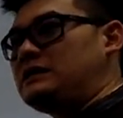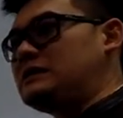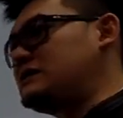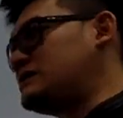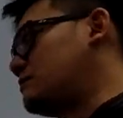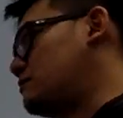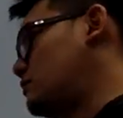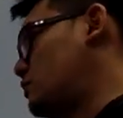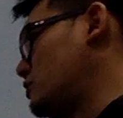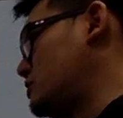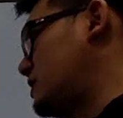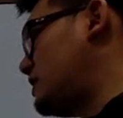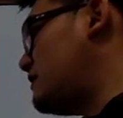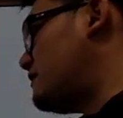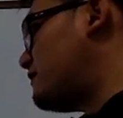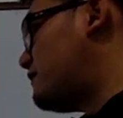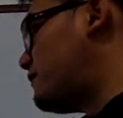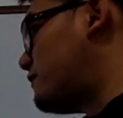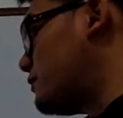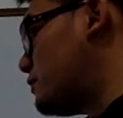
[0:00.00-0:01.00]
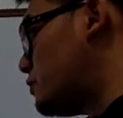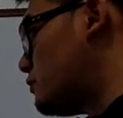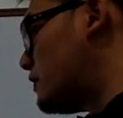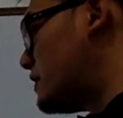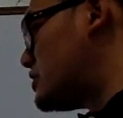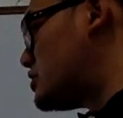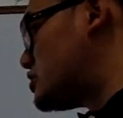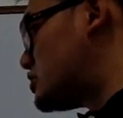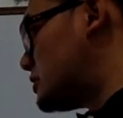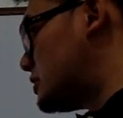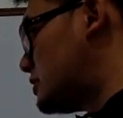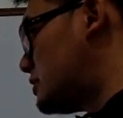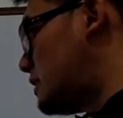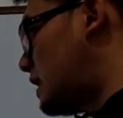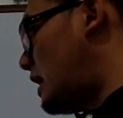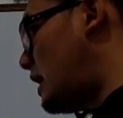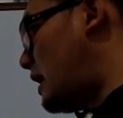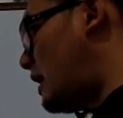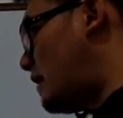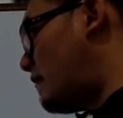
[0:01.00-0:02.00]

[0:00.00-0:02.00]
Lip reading: is the most influential